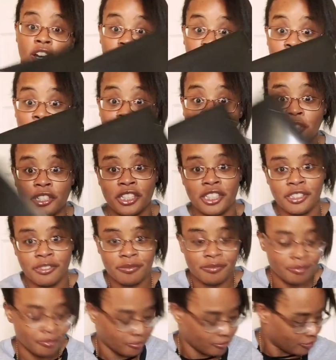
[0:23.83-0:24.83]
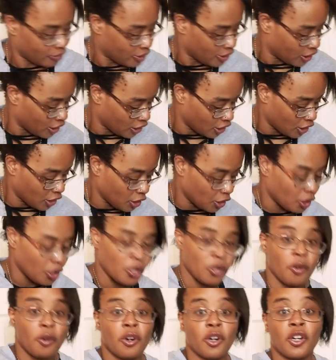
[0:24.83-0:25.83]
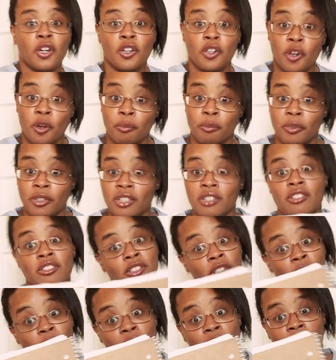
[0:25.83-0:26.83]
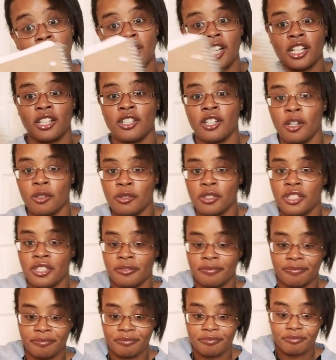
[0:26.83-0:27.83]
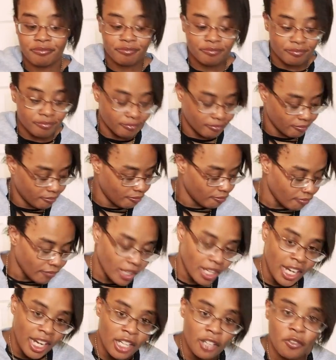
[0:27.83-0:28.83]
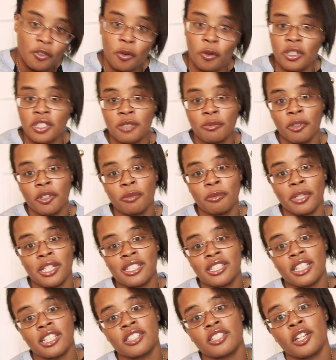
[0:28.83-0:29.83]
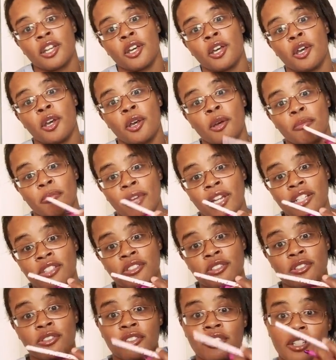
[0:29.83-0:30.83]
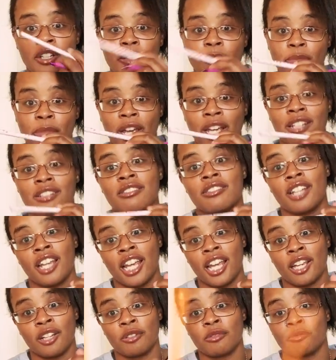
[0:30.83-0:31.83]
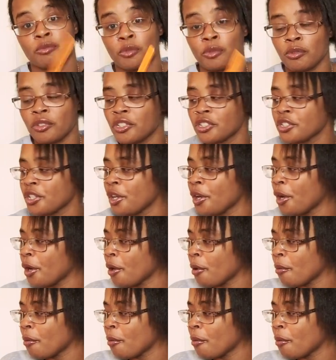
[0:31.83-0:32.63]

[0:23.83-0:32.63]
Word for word: a folder, your notebooks so you can take notes, and of course some other basics pencils, pens, and rulers.